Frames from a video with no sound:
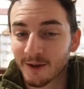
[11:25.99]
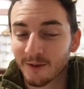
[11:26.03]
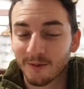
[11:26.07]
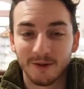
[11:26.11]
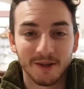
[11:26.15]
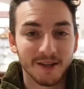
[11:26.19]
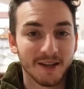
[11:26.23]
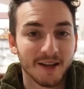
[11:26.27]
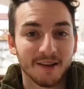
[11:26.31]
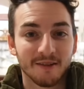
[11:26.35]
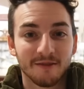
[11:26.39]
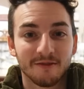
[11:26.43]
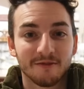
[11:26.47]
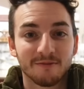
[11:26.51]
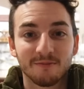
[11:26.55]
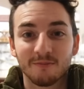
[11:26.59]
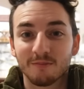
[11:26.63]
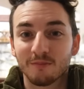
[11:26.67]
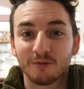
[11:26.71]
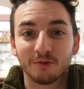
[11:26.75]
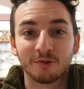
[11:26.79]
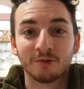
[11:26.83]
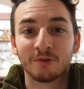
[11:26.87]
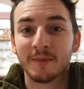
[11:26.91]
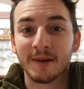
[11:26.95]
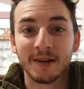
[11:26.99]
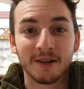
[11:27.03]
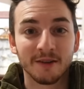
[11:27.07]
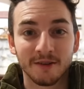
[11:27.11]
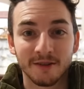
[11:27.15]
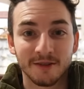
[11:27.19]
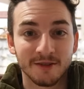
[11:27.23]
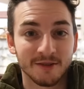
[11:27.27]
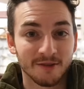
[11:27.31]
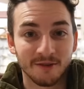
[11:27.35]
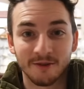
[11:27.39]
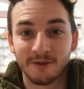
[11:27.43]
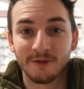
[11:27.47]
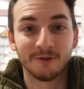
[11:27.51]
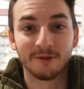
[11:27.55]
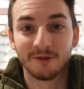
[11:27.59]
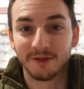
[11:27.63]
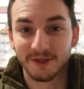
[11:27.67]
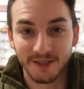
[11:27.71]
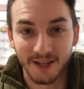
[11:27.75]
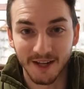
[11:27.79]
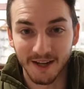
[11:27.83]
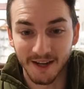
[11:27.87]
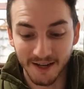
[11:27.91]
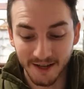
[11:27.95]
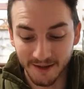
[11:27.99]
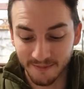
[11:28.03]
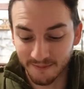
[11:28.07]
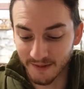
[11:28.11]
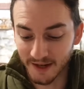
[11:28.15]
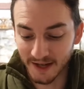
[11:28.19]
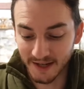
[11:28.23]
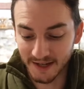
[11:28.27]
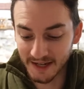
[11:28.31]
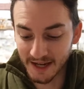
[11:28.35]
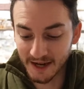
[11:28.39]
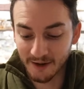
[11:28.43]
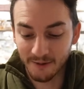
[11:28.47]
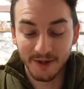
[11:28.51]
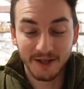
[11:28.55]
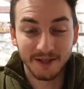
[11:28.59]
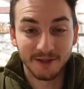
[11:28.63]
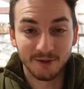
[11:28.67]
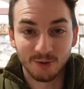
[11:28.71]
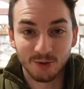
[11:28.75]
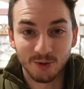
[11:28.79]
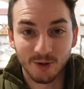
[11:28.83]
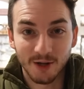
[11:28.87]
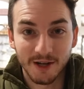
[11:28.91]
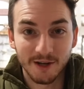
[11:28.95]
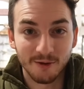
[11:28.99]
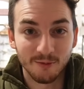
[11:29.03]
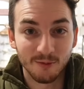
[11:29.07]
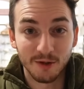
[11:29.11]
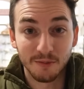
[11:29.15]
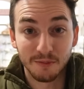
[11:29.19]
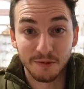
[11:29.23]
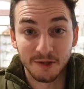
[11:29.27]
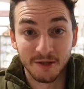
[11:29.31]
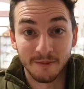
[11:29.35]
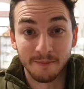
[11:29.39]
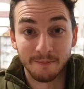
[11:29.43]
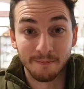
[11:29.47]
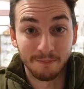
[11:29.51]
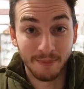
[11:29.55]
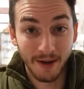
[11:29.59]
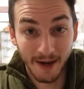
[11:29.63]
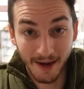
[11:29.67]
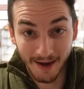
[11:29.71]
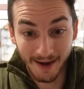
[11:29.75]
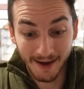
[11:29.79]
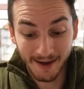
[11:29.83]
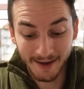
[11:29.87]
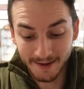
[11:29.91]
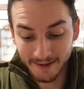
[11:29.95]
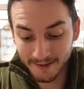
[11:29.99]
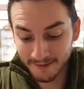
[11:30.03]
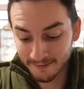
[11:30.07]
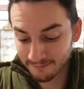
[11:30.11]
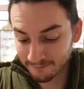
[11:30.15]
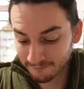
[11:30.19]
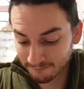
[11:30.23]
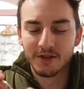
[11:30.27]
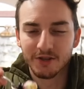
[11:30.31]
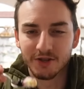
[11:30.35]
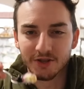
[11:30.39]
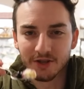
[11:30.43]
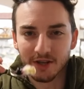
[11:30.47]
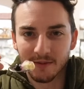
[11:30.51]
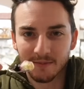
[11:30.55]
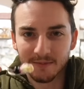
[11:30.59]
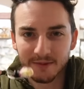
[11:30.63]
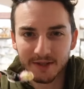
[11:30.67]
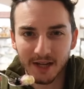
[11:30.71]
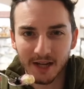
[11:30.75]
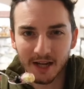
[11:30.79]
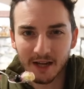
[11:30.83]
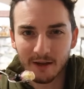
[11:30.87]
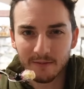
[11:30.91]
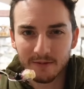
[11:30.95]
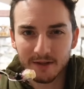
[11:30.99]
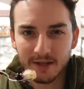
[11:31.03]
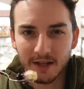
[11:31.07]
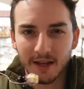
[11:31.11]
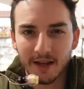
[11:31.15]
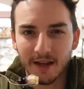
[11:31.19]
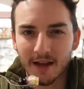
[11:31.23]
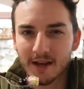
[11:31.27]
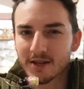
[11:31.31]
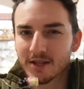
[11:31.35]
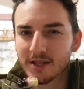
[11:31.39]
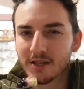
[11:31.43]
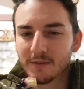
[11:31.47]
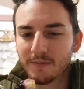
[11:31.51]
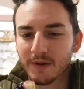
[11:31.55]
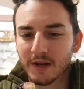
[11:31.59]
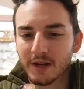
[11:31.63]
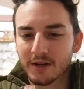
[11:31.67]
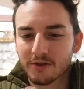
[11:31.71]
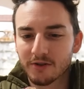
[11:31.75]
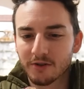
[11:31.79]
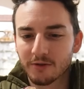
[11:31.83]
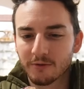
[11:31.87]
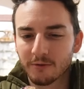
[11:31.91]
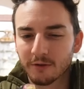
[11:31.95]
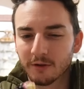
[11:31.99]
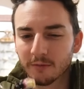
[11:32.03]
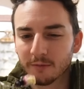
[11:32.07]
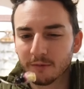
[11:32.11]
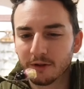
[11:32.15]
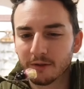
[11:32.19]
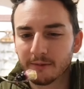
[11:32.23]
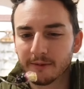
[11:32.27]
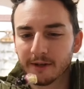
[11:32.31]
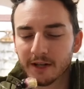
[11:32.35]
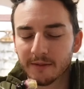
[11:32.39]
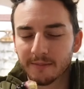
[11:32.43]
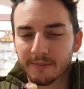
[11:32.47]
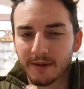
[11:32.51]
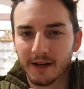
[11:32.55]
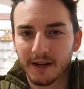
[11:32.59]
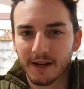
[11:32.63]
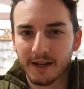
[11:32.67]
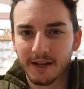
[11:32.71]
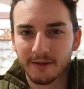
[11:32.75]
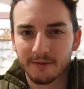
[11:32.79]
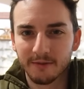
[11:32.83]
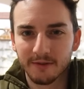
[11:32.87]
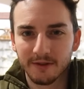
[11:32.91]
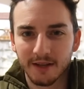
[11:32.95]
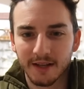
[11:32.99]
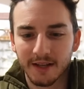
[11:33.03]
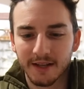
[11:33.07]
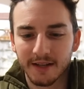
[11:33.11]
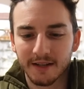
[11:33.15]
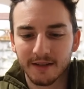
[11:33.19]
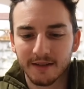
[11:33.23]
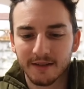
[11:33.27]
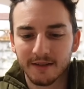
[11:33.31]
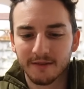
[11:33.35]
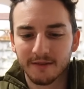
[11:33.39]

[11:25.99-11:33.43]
We have blueberries all the time, and now we get to try it with some pie. Sometimes, like, I see pictures with the blueberry pie where, like,